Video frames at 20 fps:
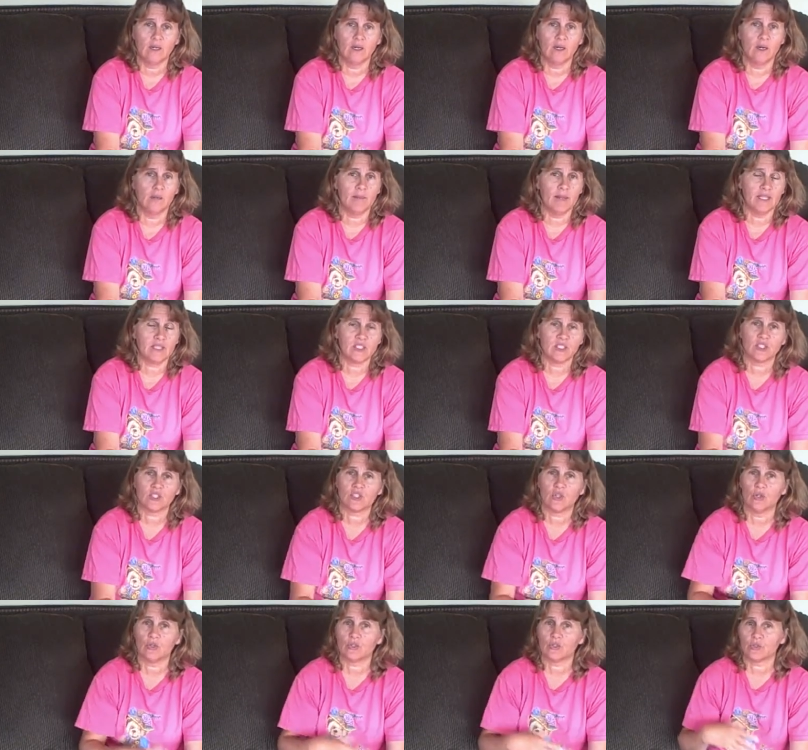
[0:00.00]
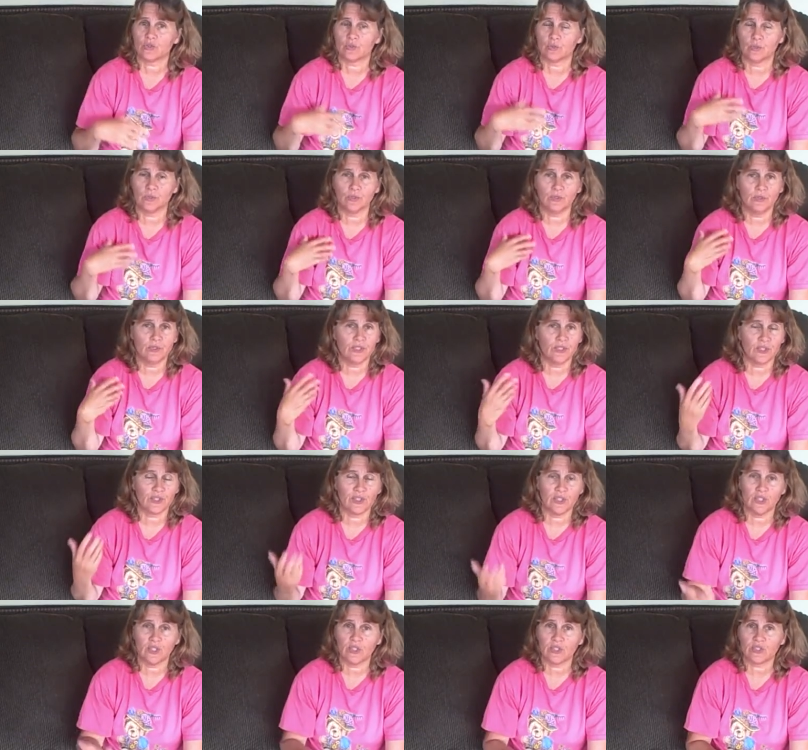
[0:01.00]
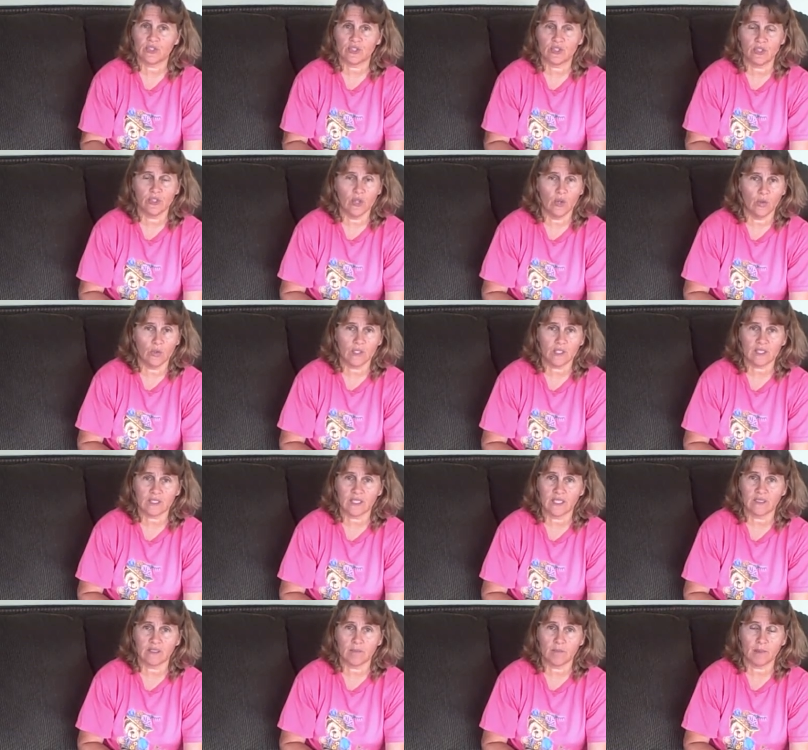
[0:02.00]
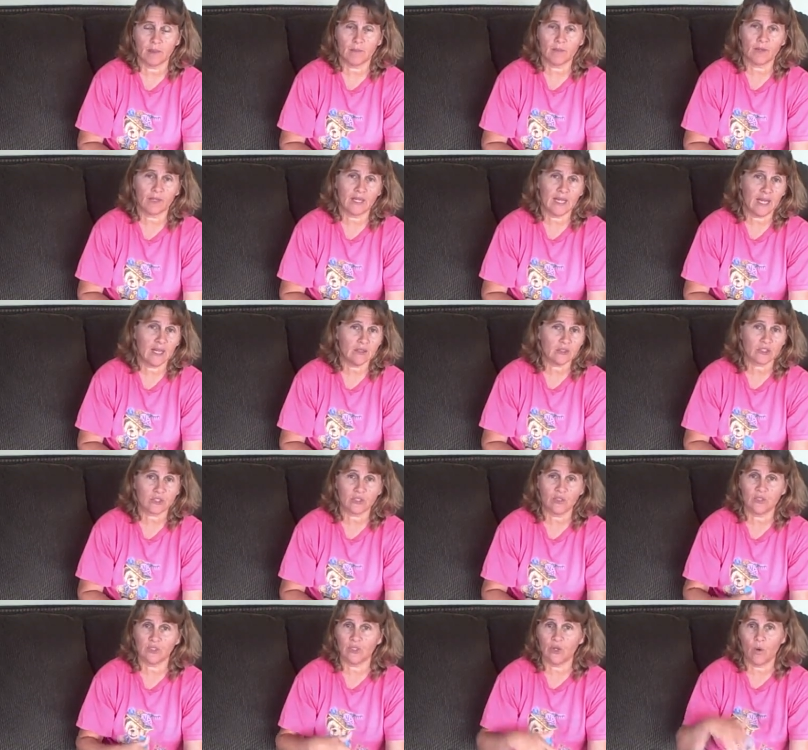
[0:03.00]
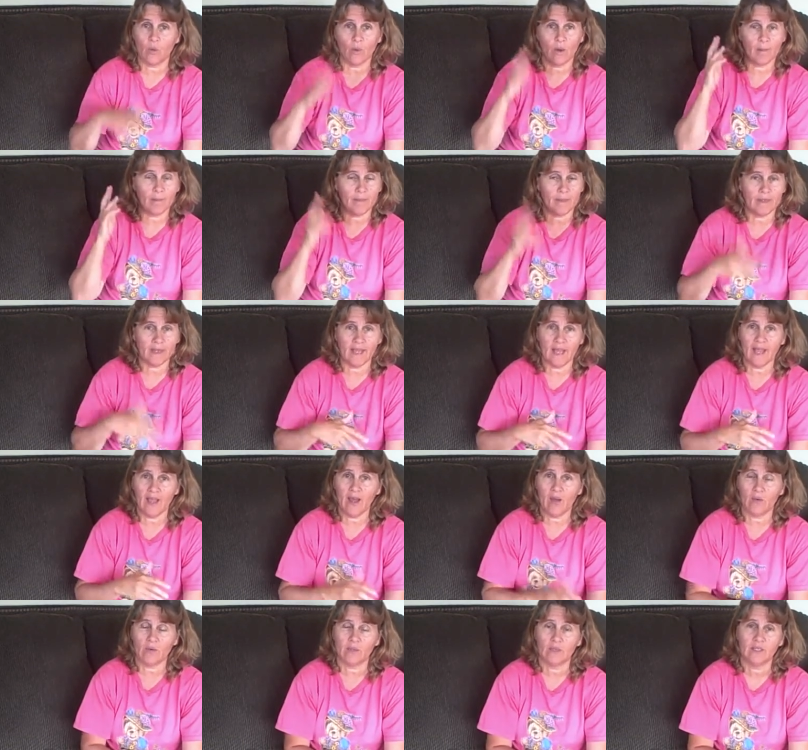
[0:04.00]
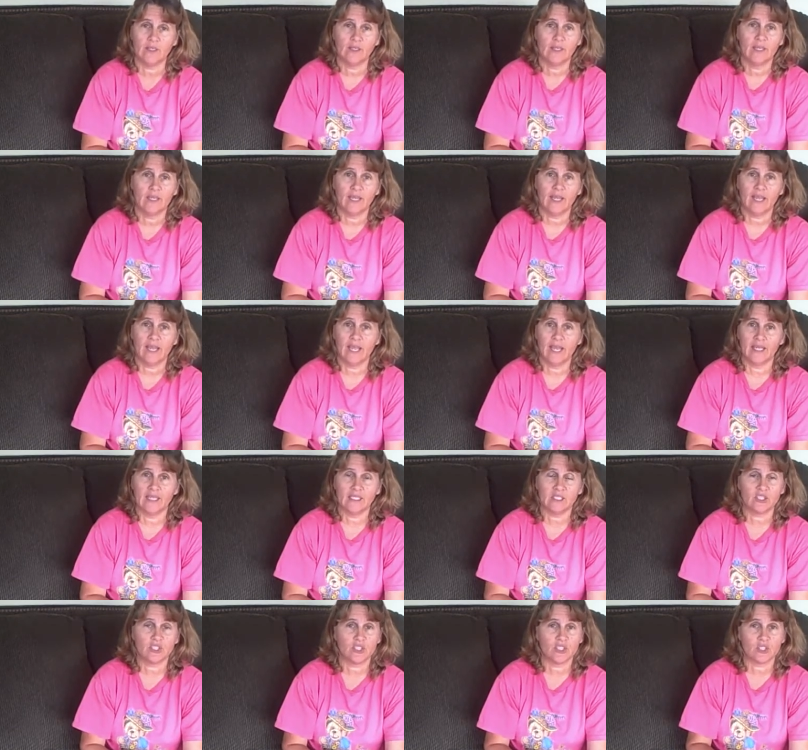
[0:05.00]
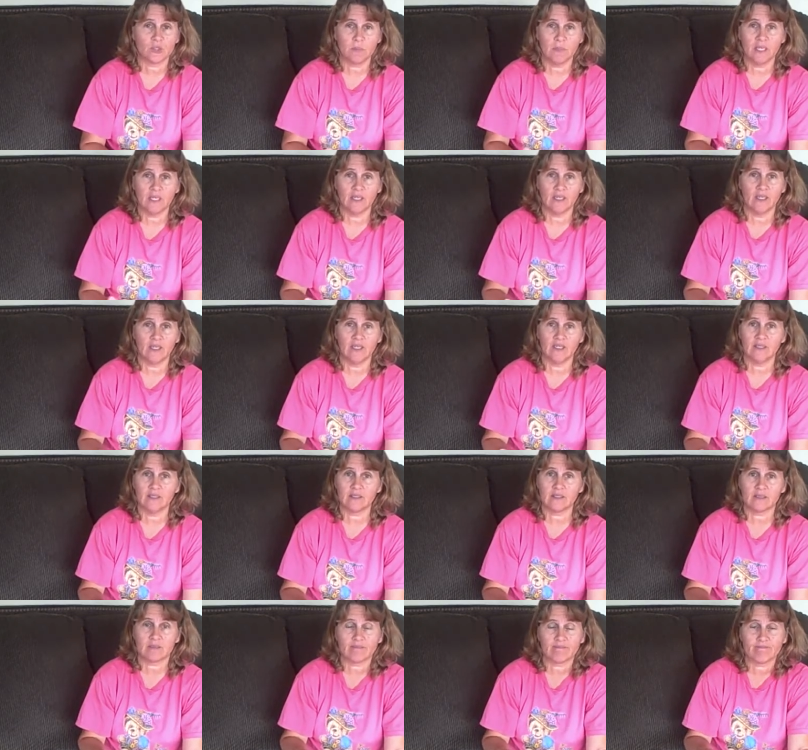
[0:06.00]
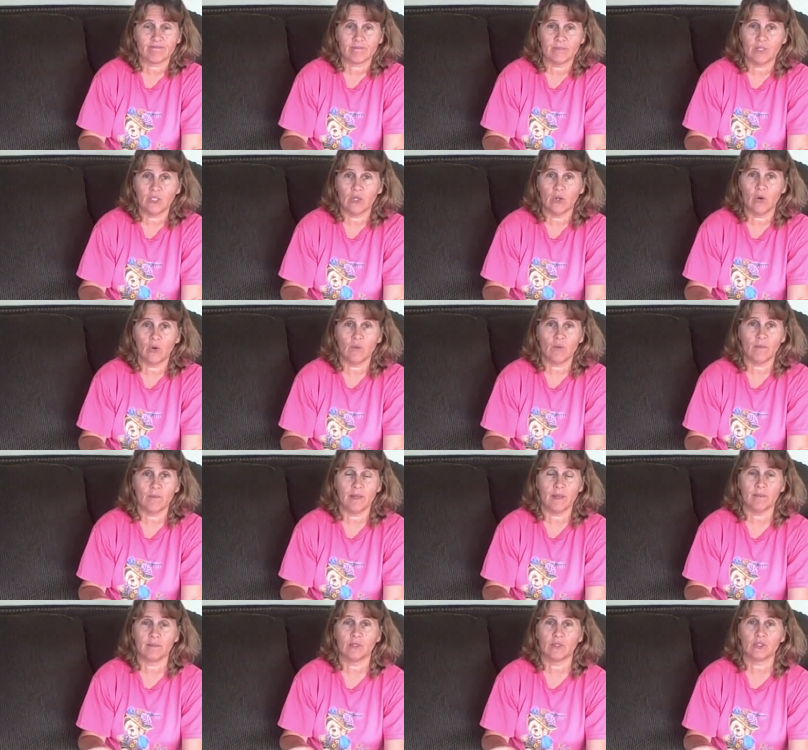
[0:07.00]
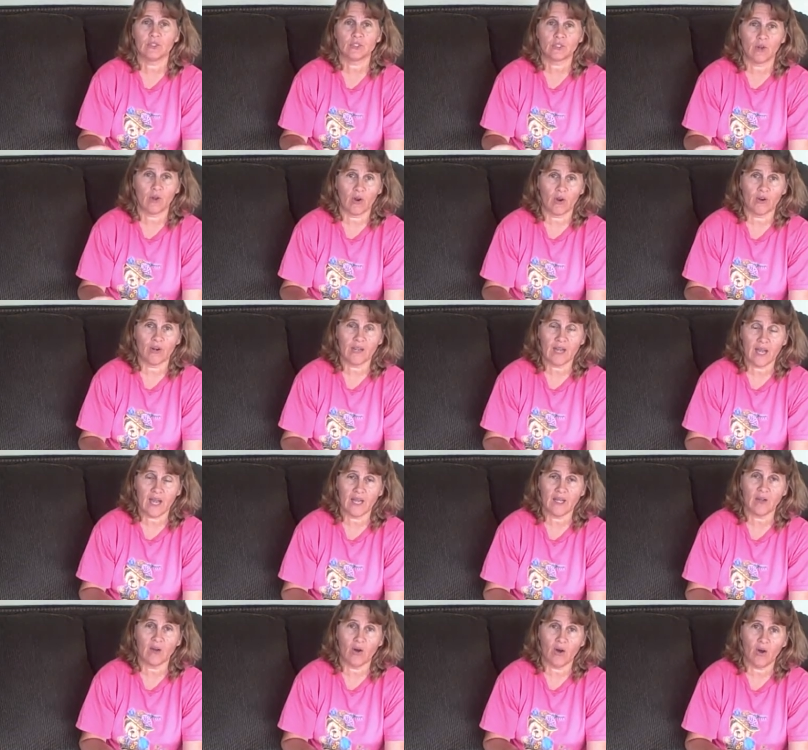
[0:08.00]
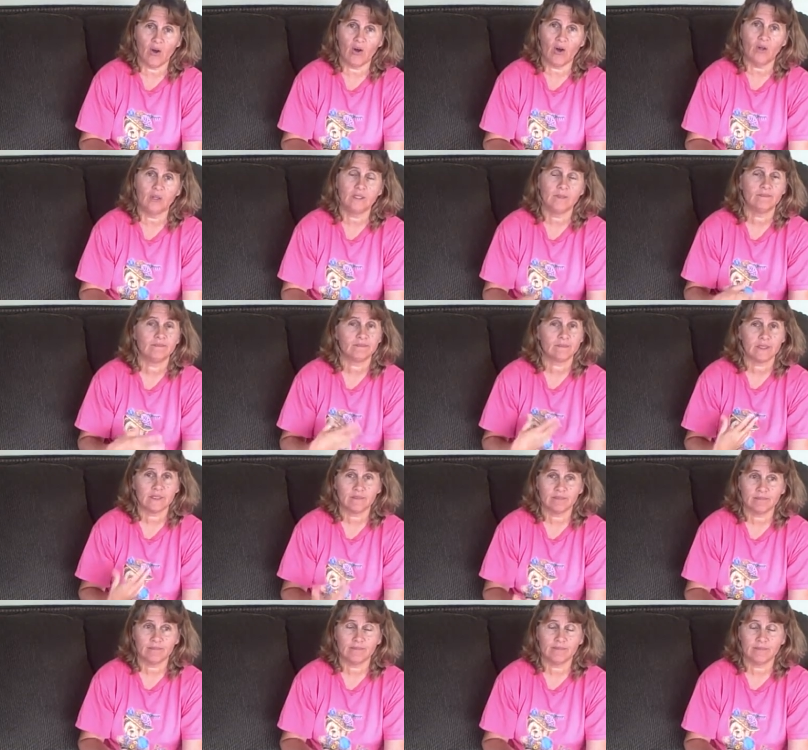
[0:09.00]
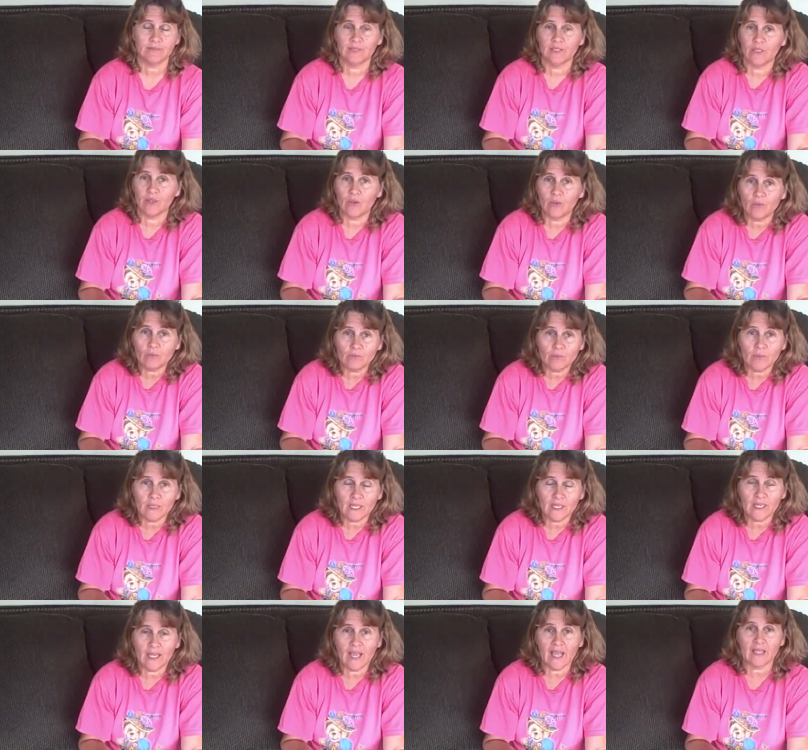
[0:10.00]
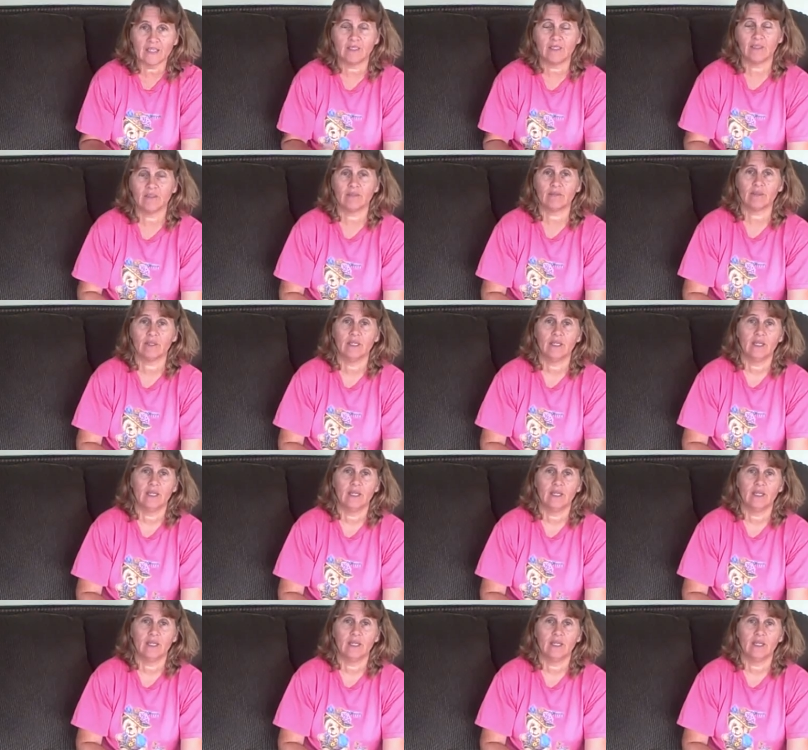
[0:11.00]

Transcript: um, as this goes through, you're going to notice that the member count's going to go up and down. And it's just because, you know, the members are not all, you know, being active.